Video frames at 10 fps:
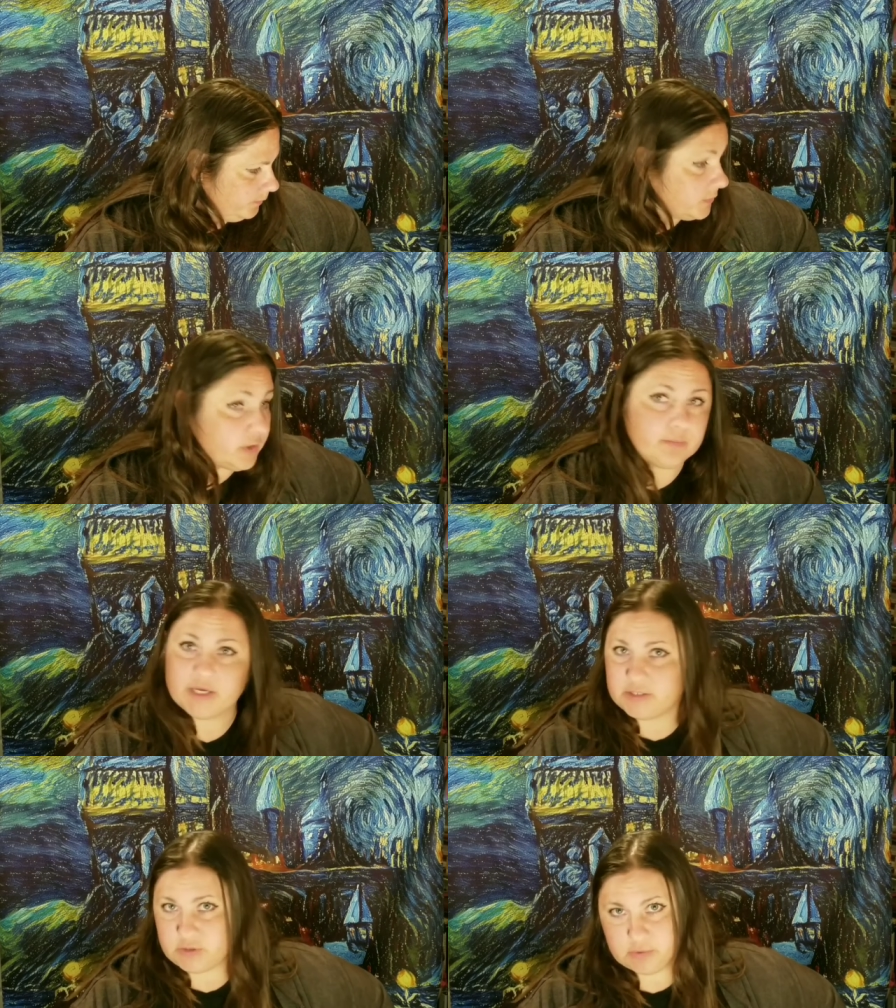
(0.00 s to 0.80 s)
nope,
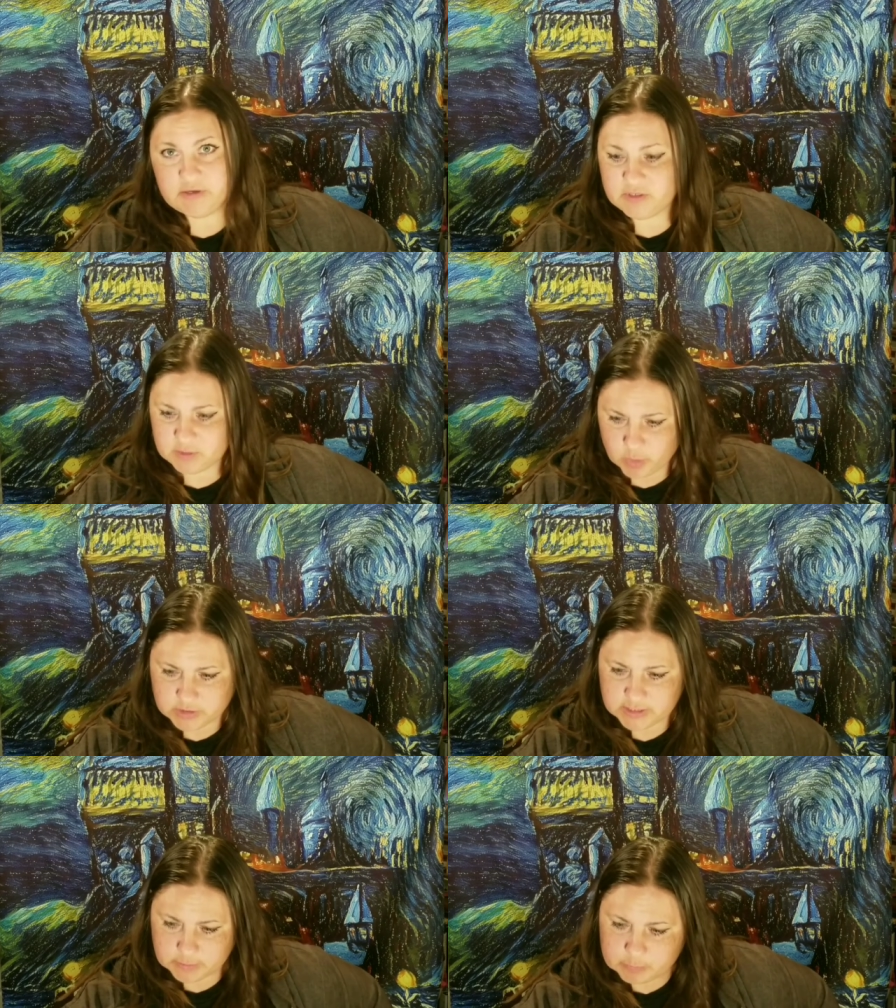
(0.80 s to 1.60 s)
I do believe it is
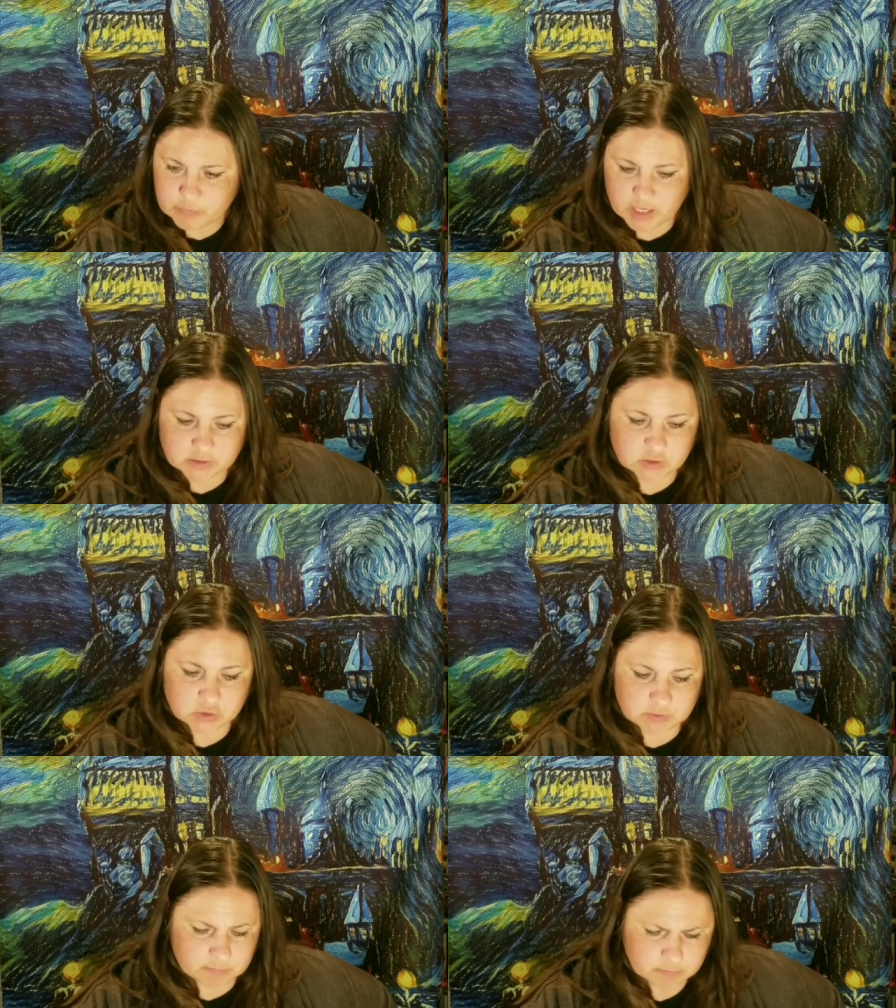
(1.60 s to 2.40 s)
Bronte. Yeah, so
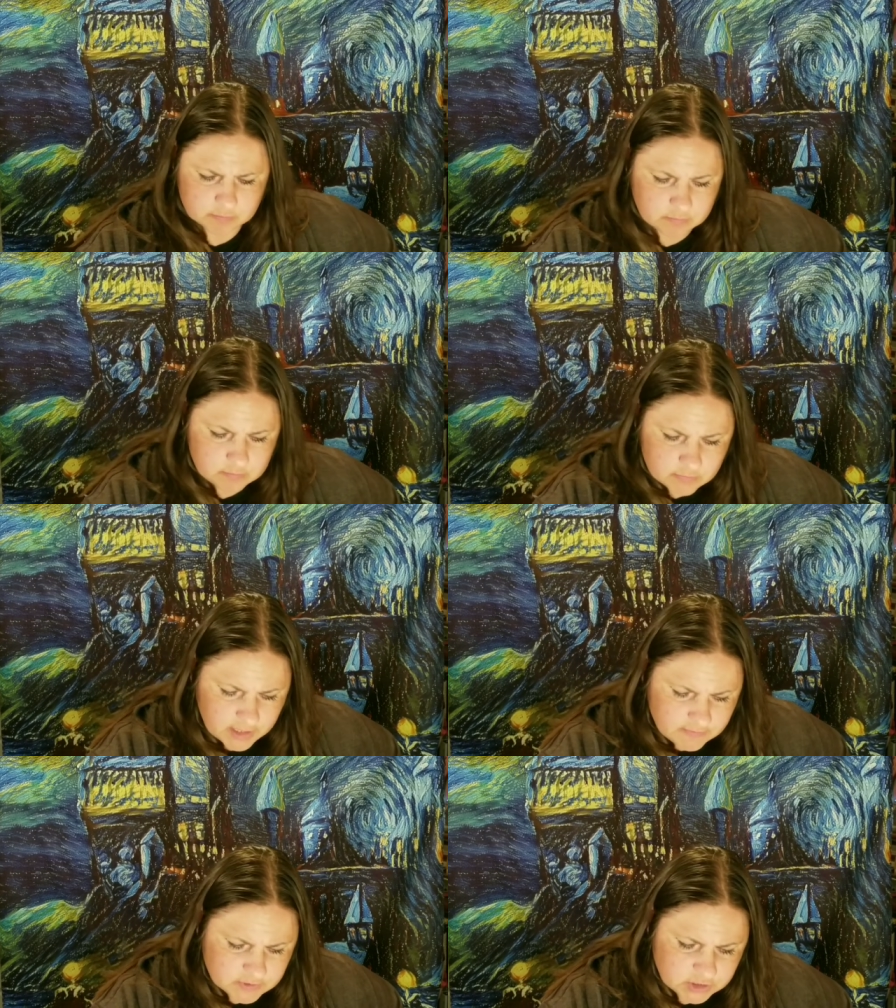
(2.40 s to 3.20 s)
she,
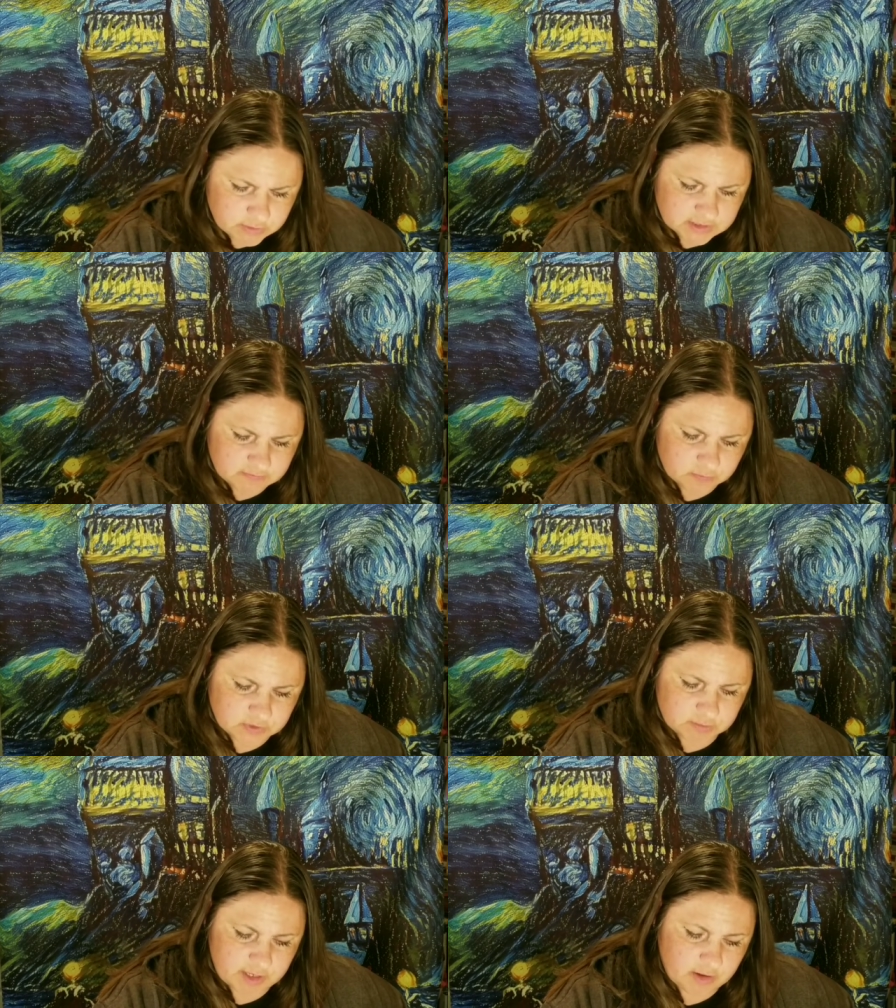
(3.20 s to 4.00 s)
even she was
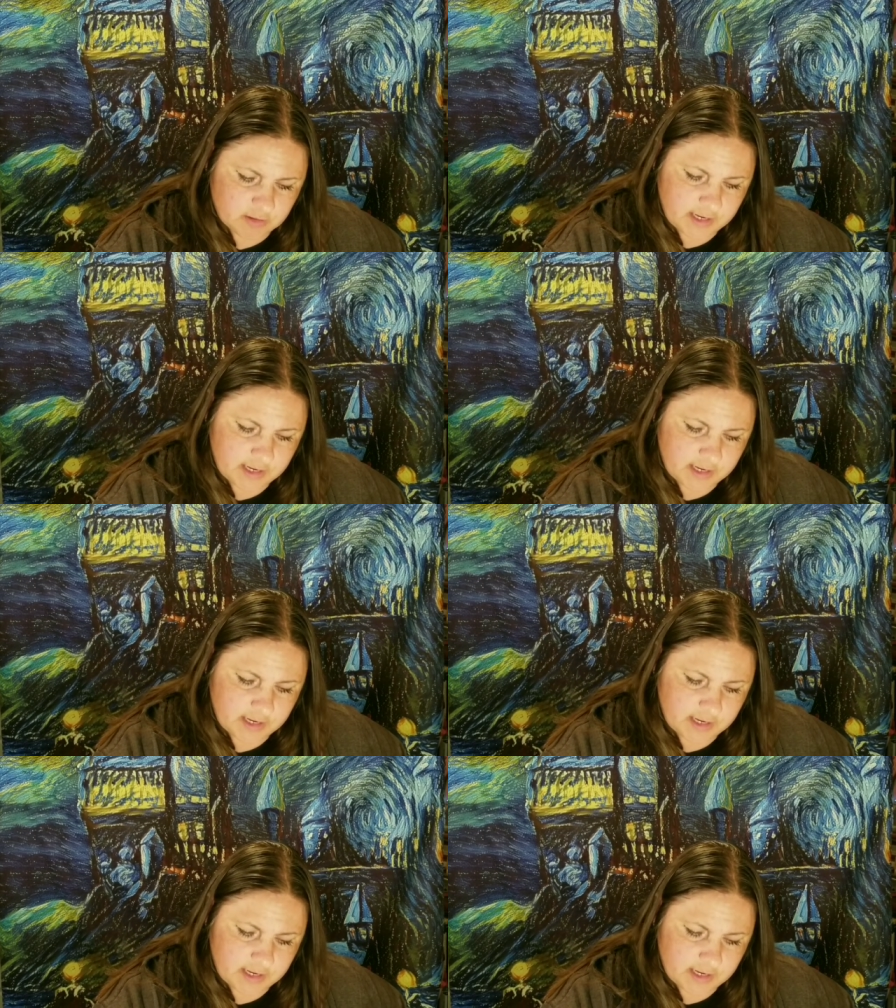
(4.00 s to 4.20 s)
influenced by her.